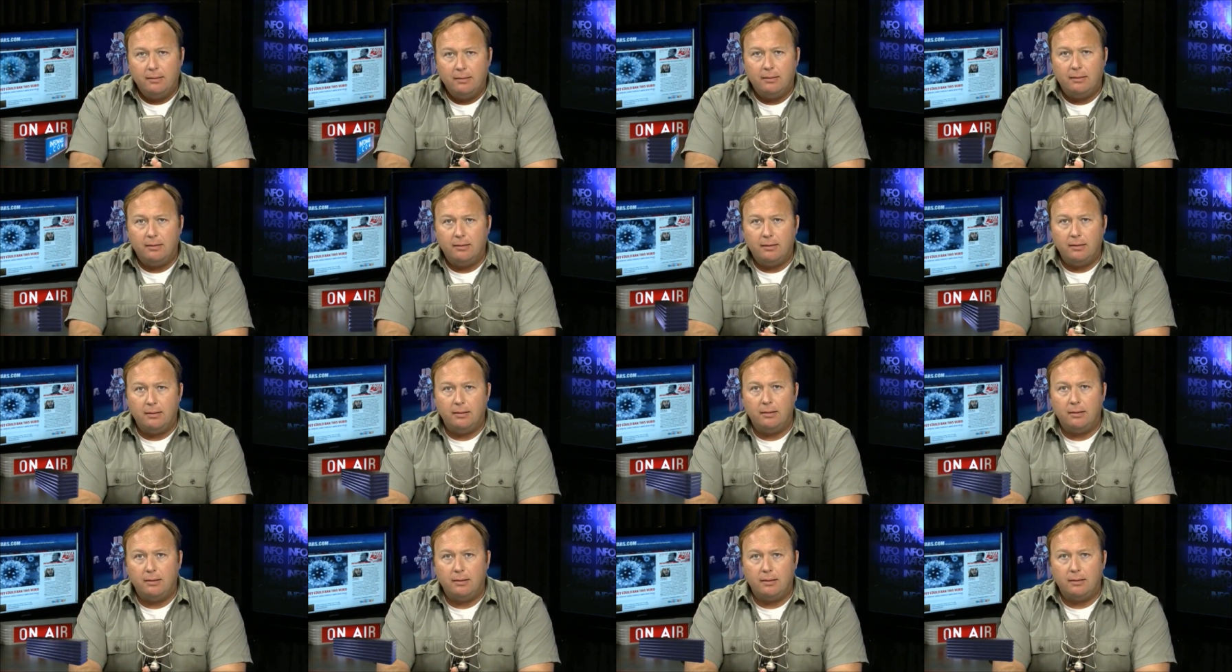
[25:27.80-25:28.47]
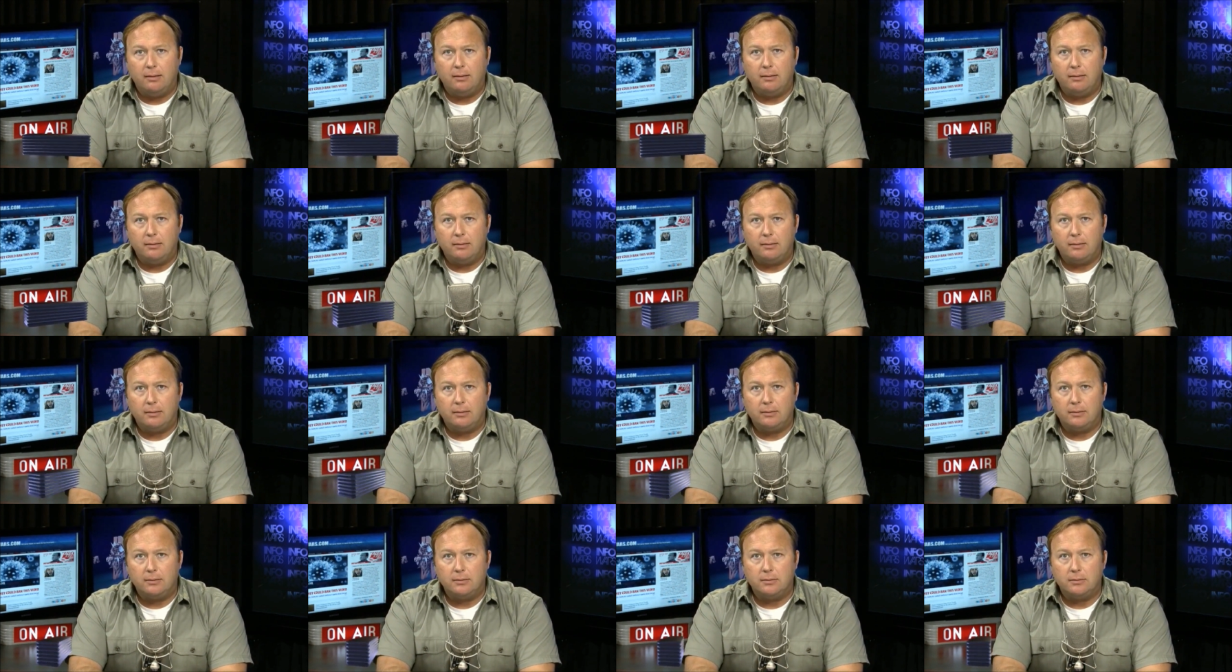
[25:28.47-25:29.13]
I think
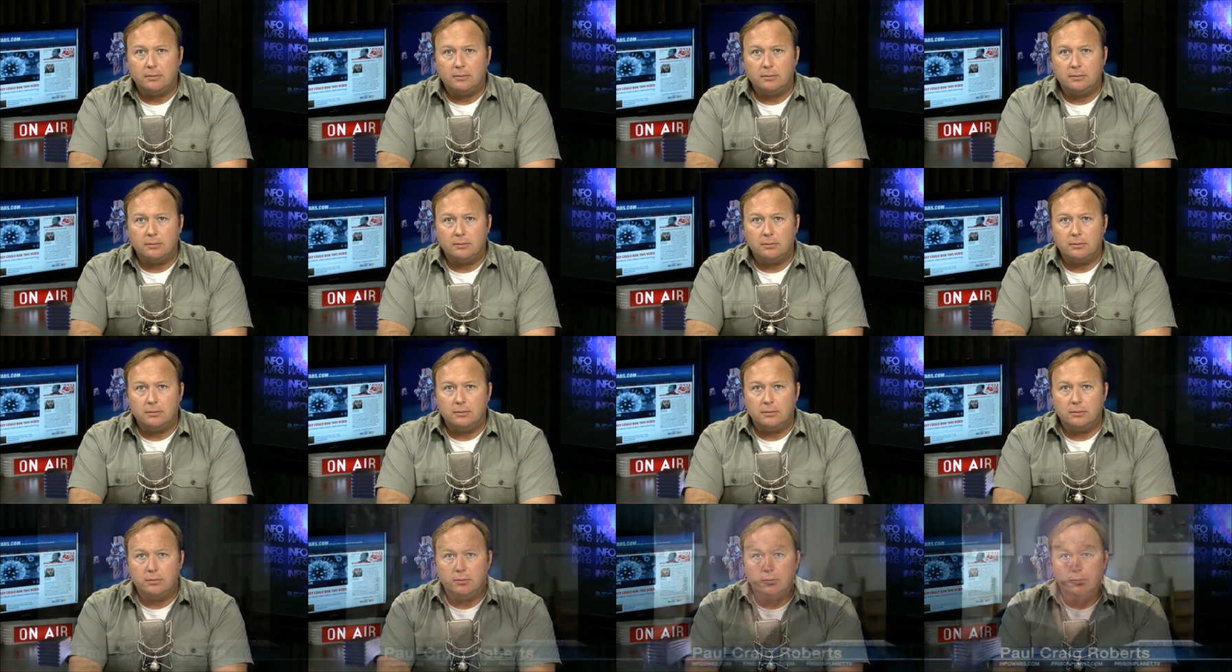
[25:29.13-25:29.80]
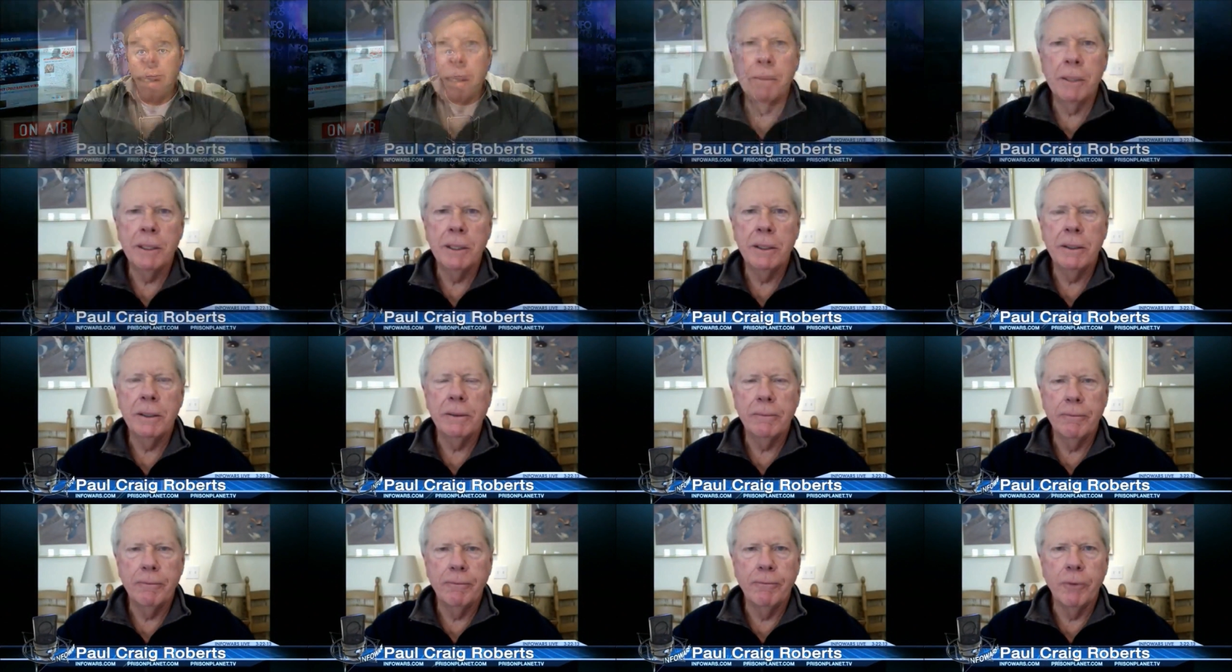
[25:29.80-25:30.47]
this is the Israel lobby
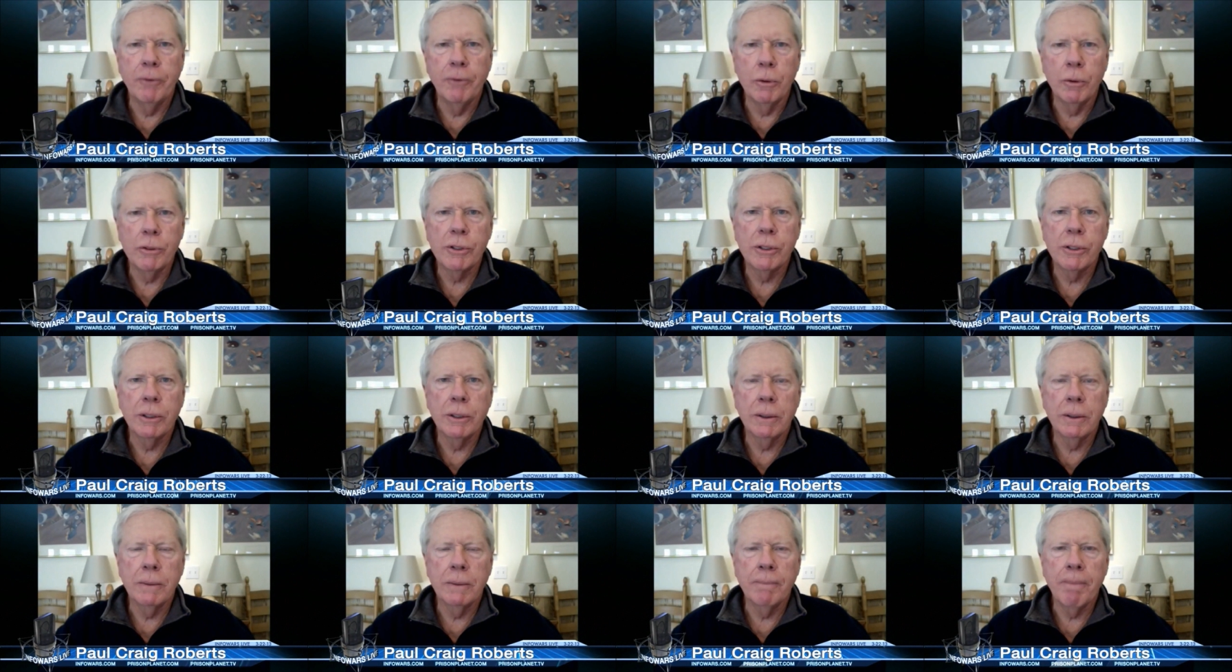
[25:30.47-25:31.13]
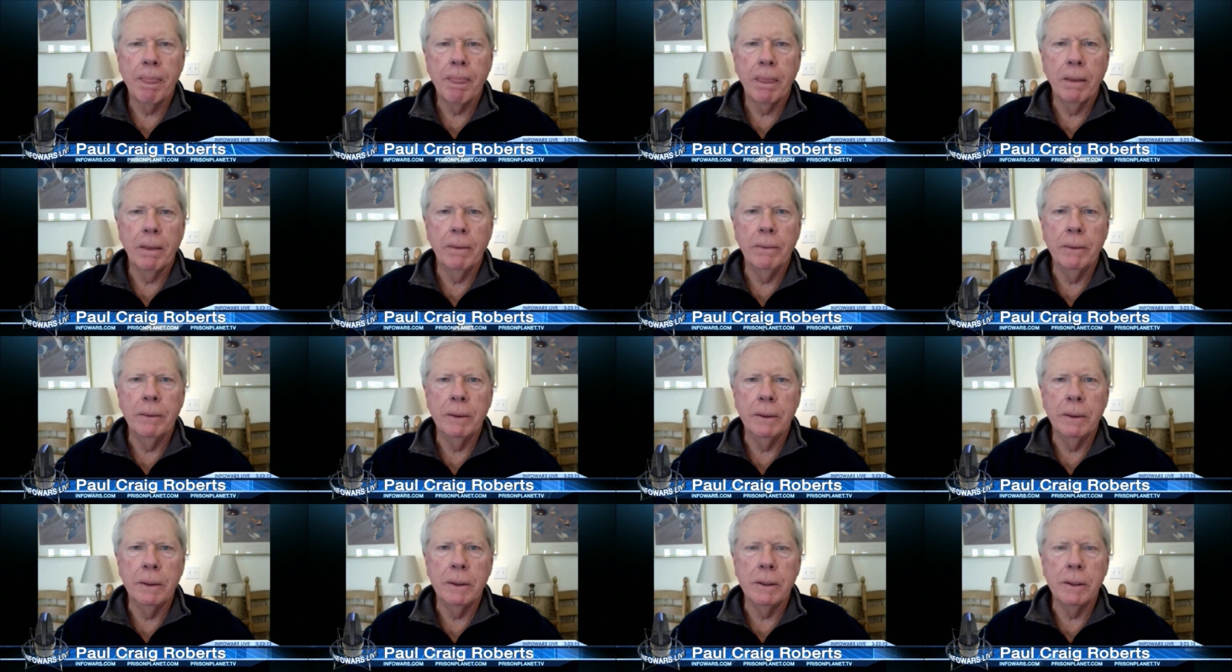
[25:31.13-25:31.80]
forcing
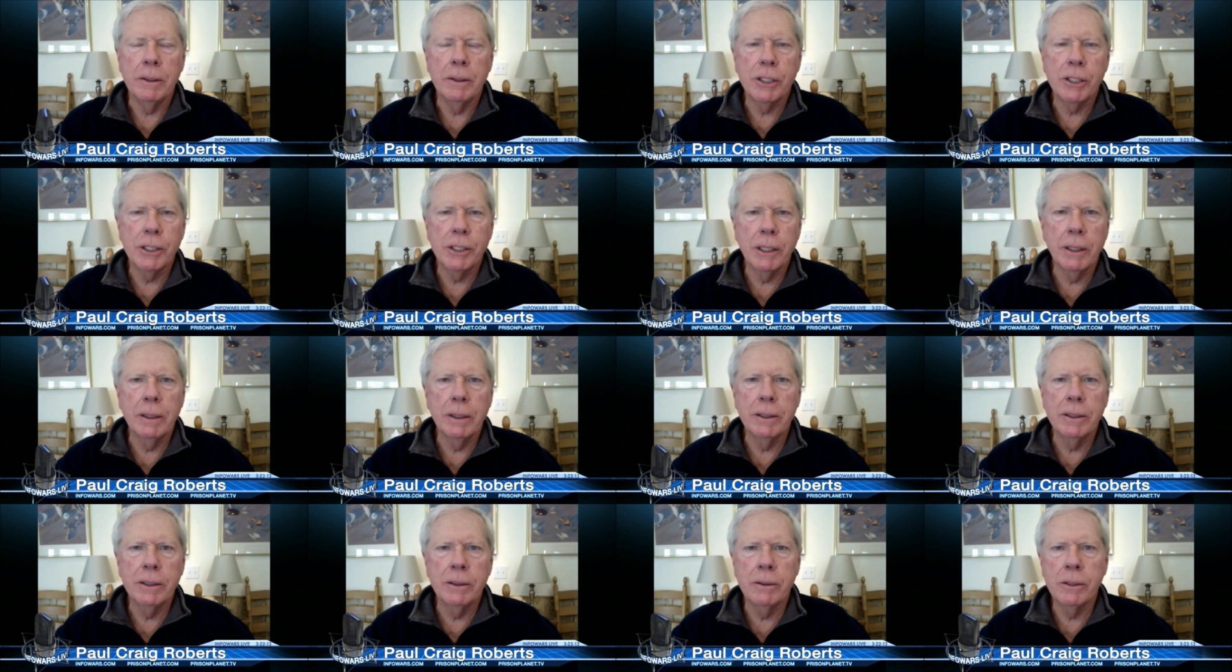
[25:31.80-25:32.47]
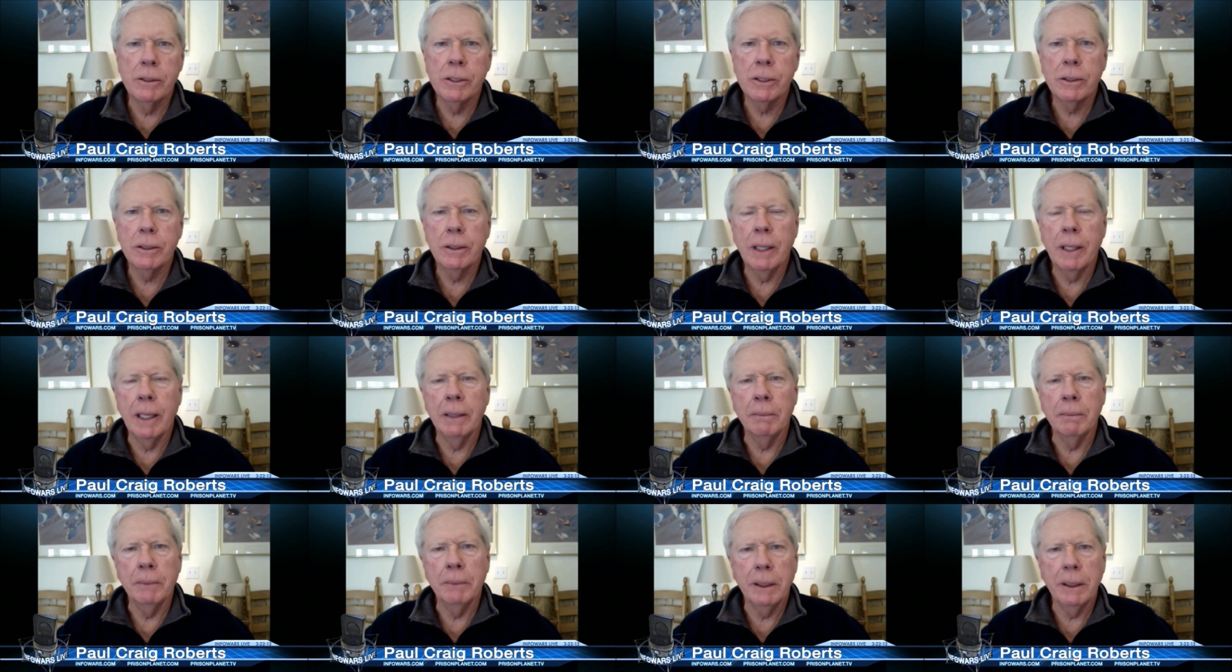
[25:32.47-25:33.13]
the senators
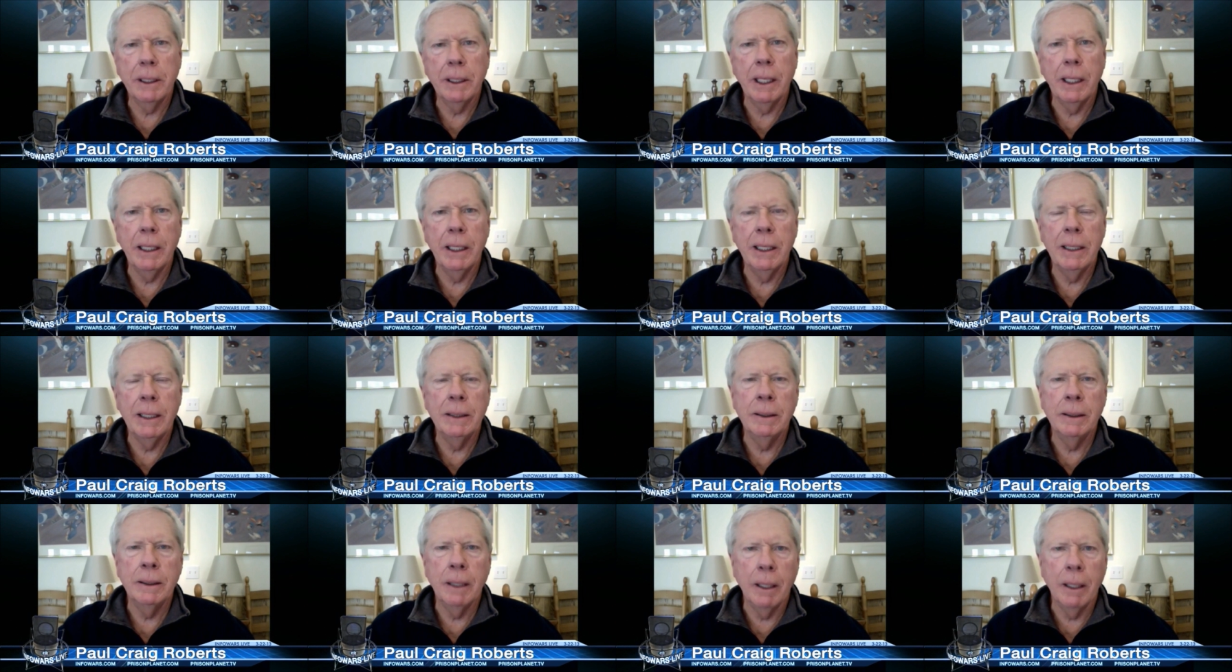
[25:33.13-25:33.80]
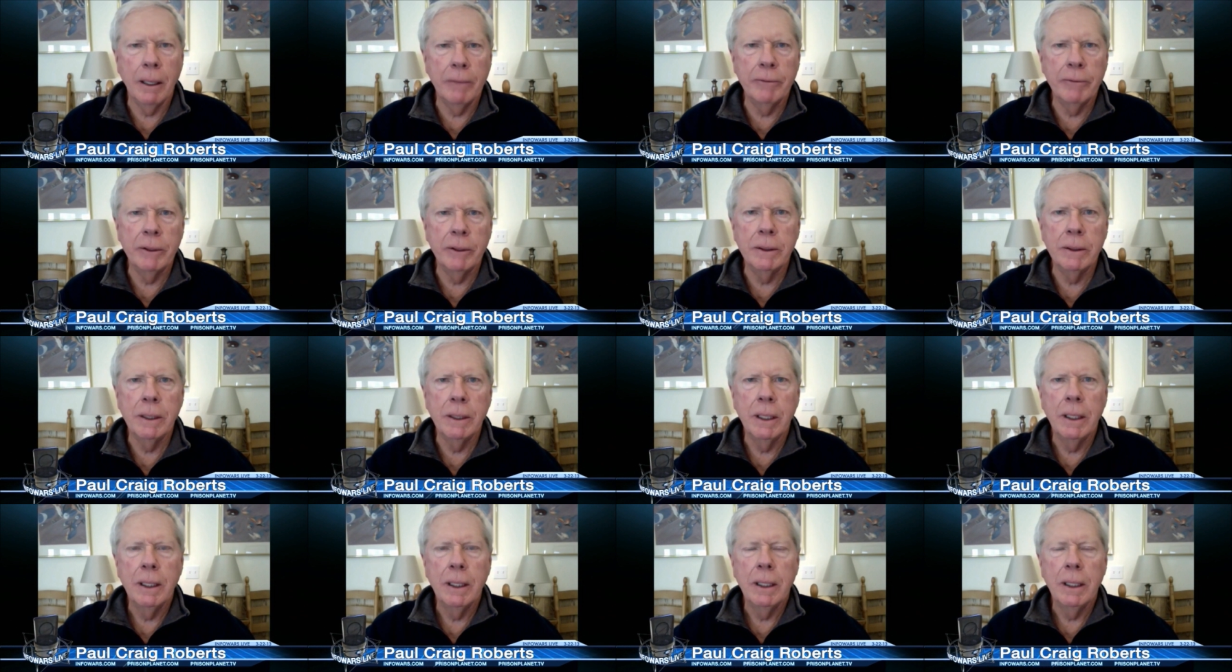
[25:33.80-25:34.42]
like McCain and Levin